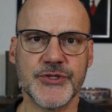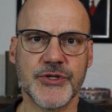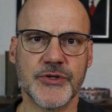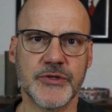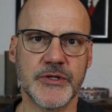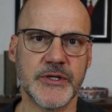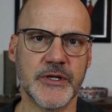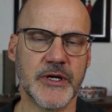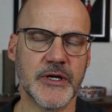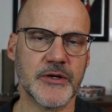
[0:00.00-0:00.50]

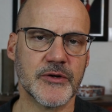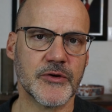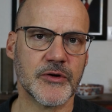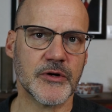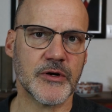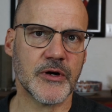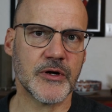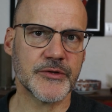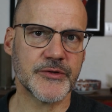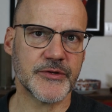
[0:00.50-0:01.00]
Shodhana,
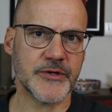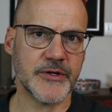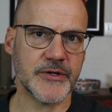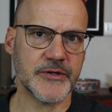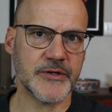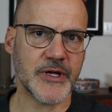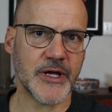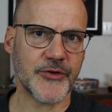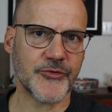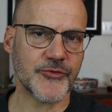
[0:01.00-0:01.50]
or
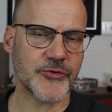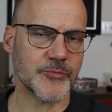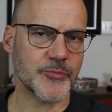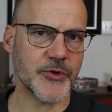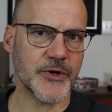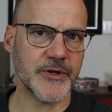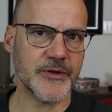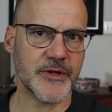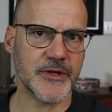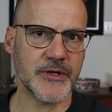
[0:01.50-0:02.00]
alternate nostril
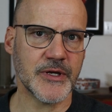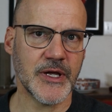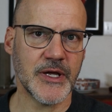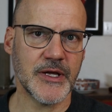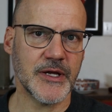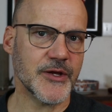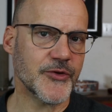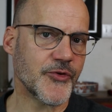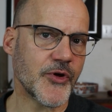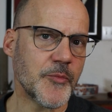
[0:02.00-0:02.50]
breathing,
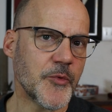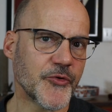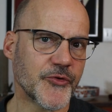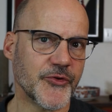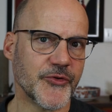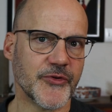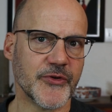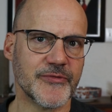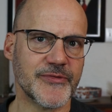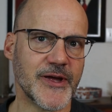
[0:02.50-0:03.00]
is
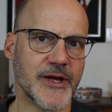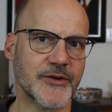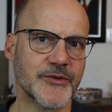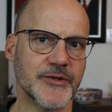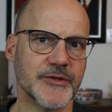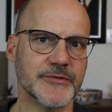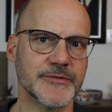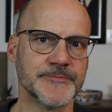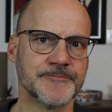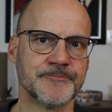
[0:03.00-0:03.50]
almost as
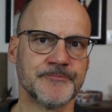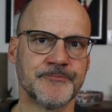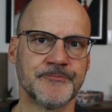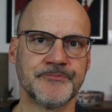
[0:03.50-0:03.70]
effective.